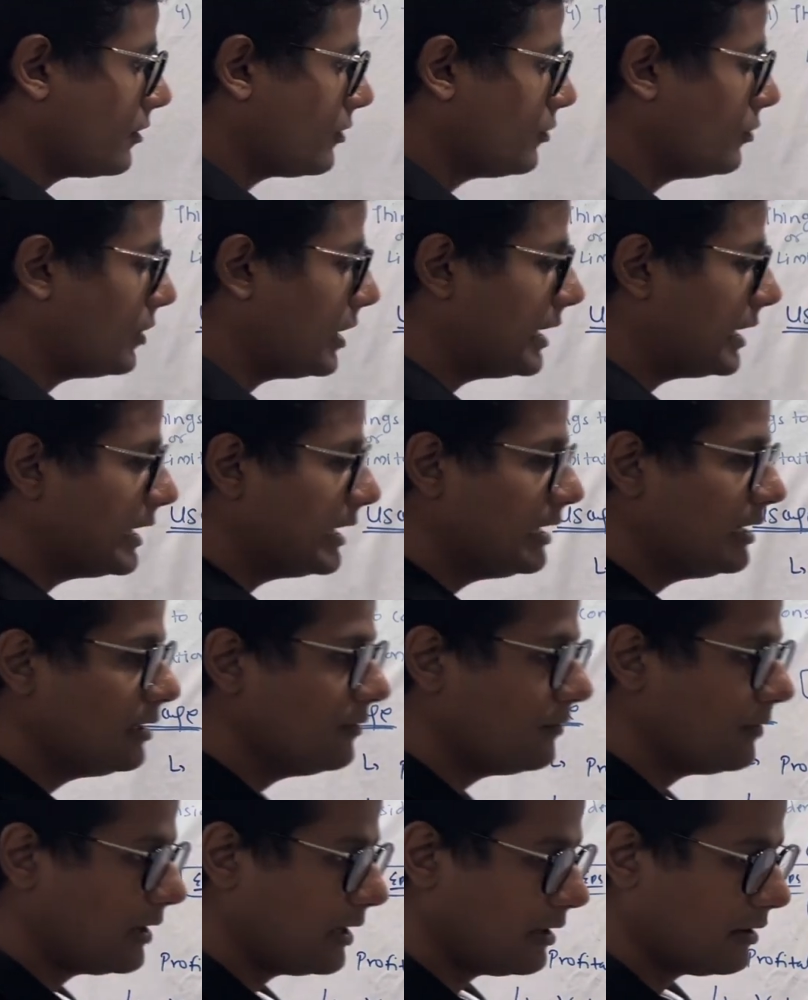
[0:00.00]
to
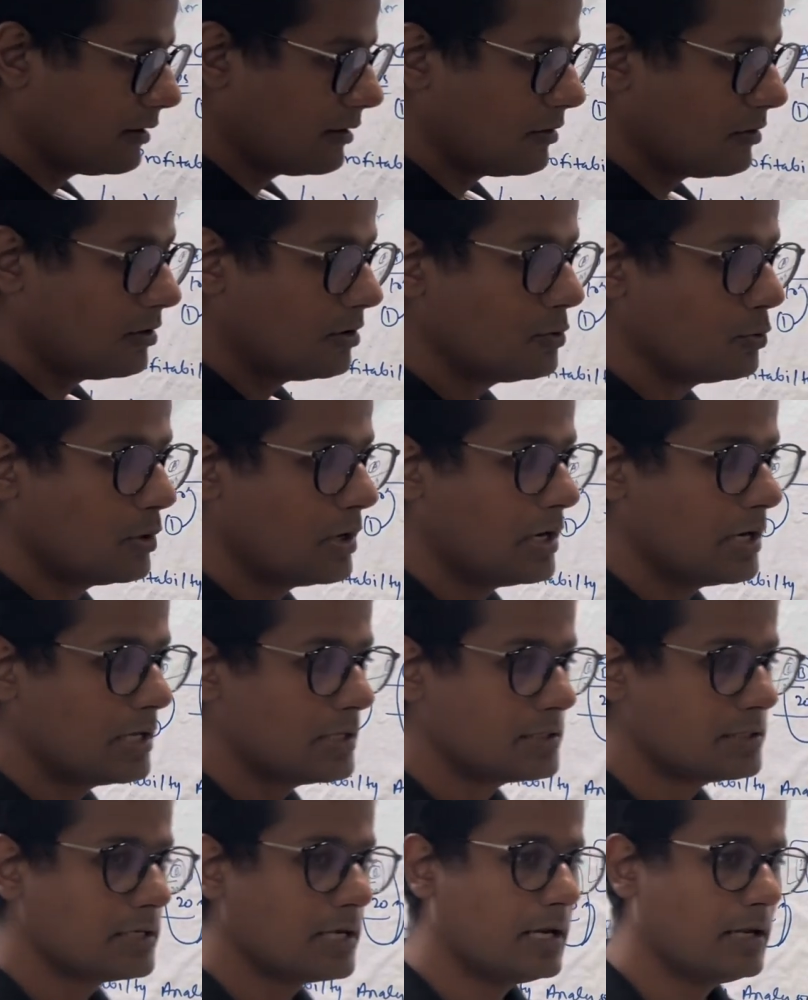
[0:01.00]
identify or to
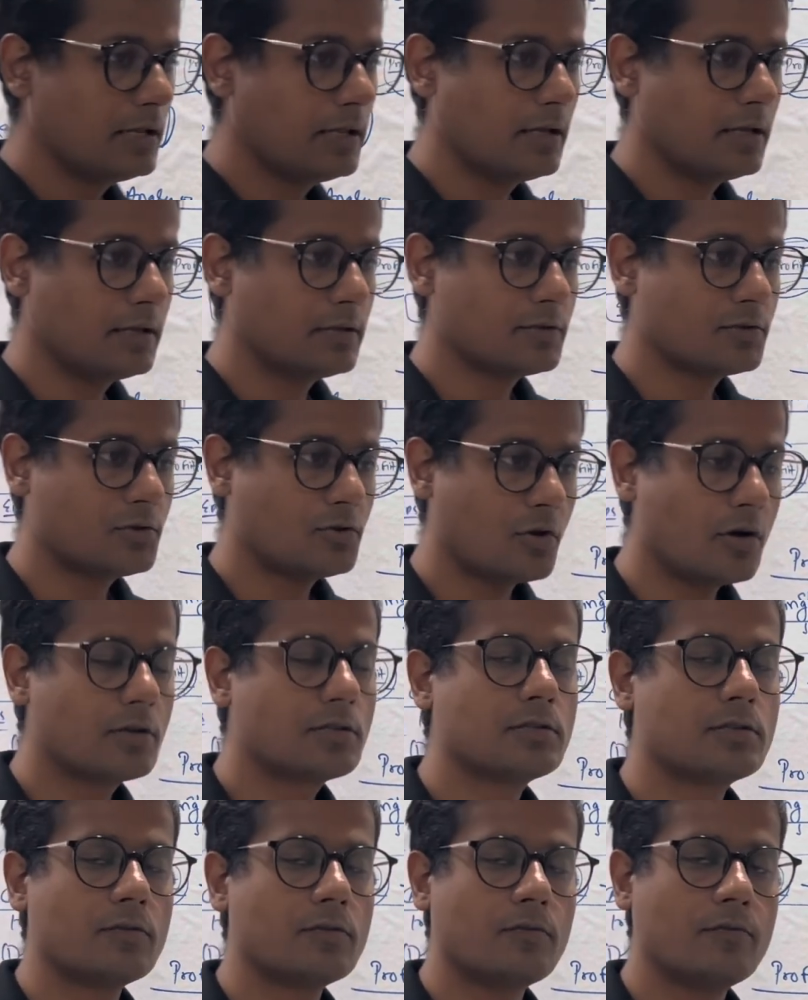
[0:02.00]
understand the
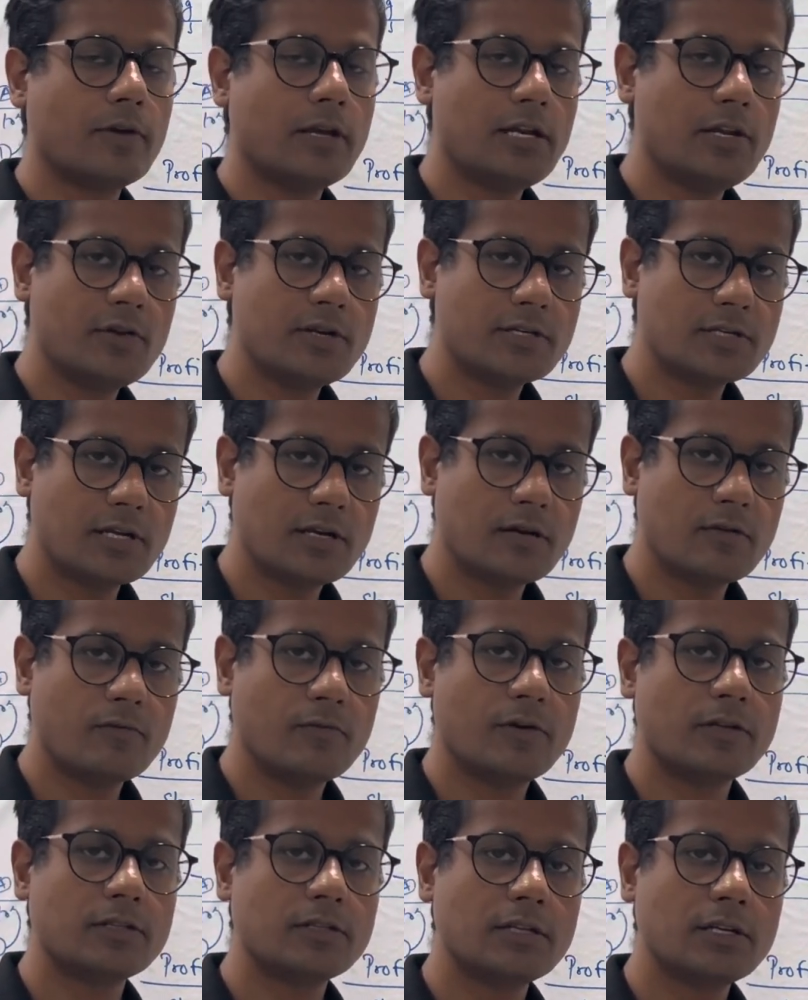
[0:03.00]
stock's valuation,
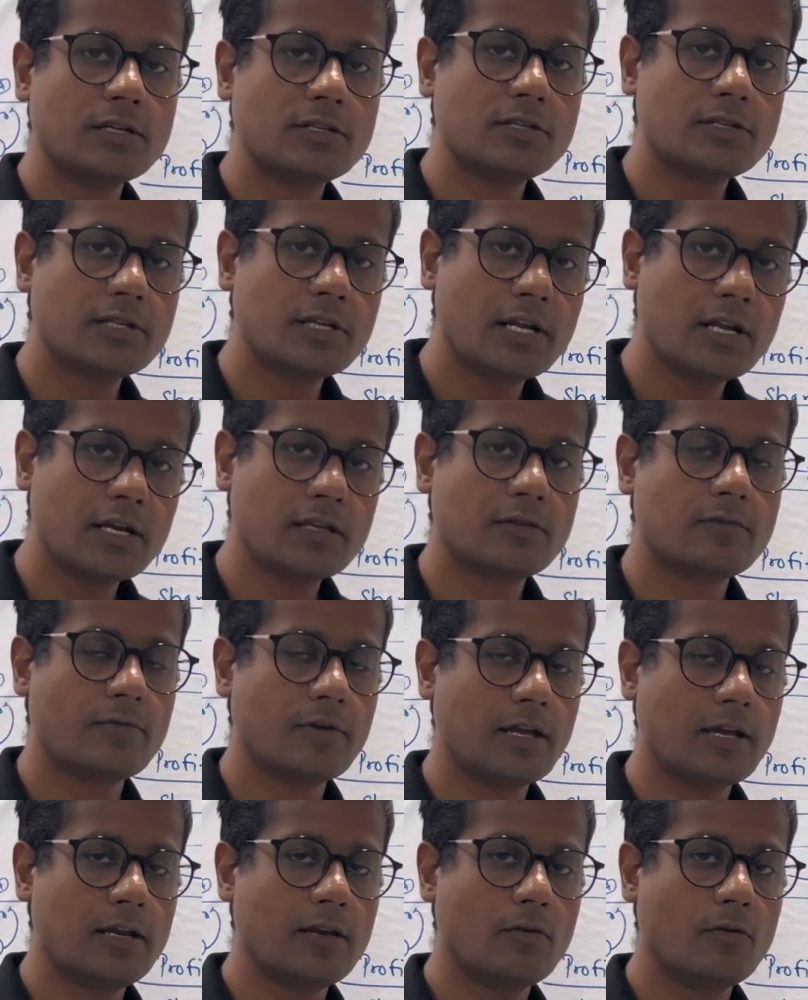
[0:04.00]
whether the share is
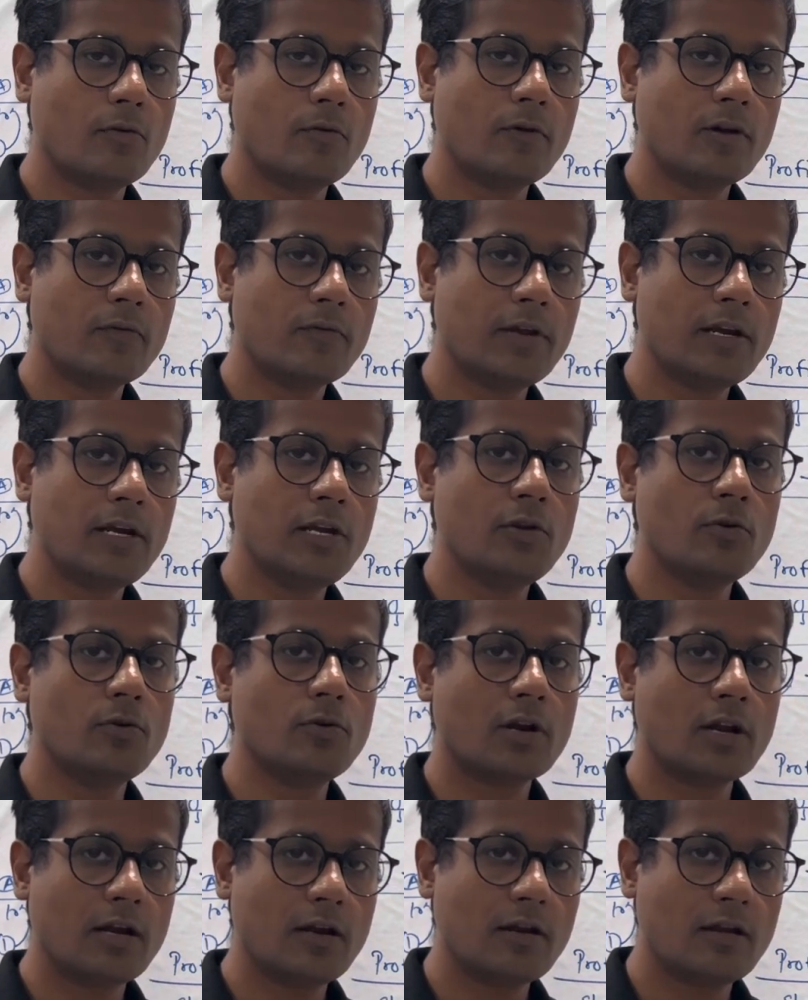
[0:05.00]
overvalued
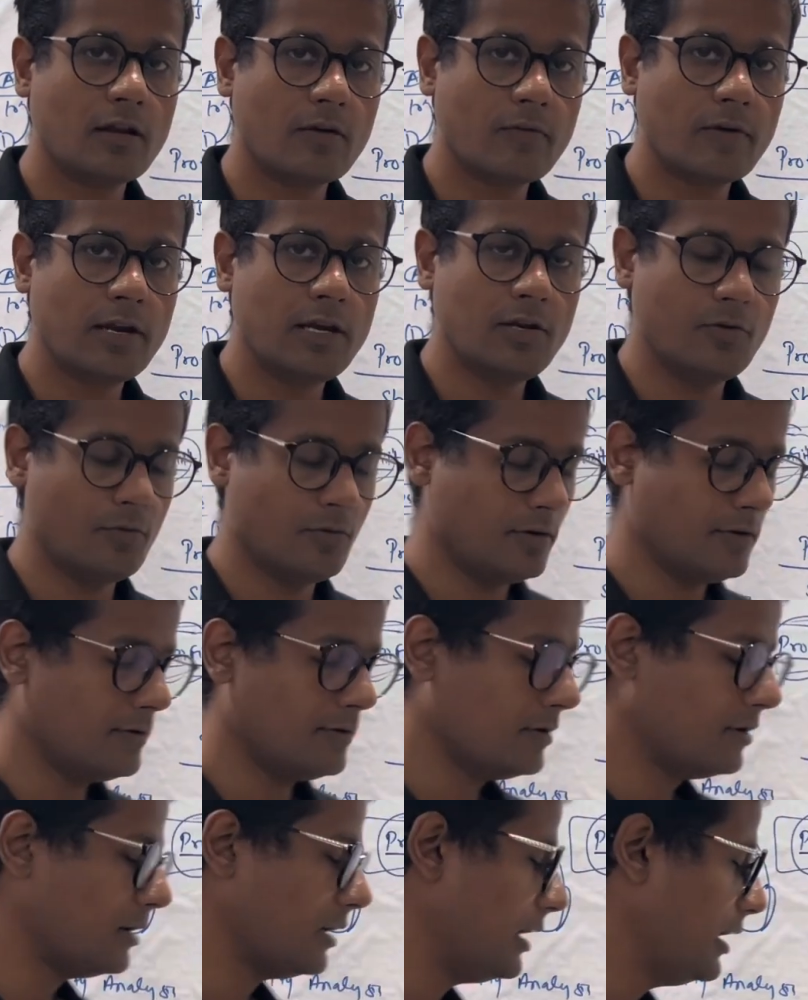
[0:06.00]
or undervalued,
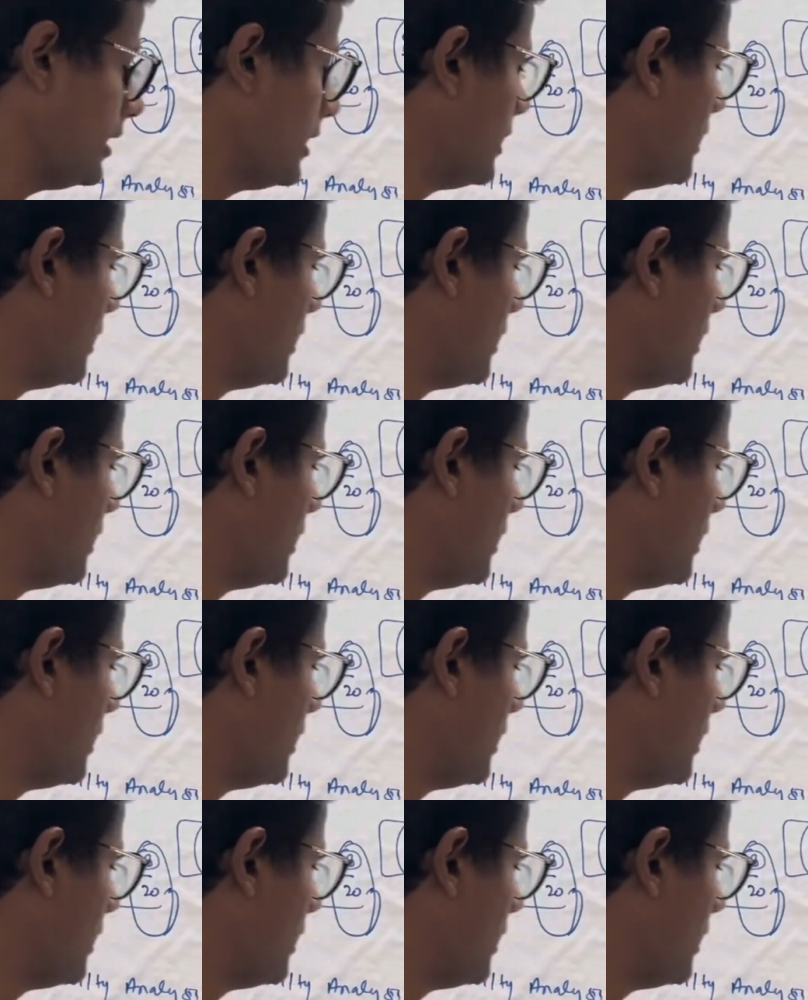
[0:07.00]
right?